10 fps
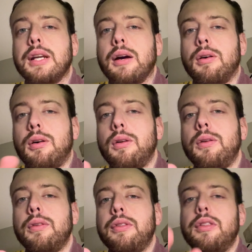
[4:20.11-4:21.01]
Now,
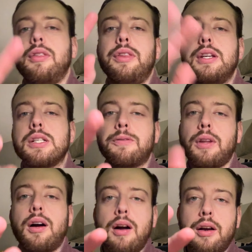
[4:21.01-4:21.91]
all these
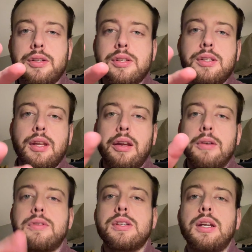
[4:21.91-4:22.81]
vlogs that
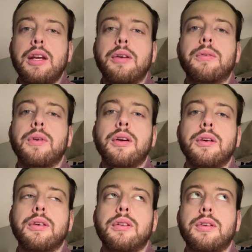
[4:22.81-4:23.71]
you've seen were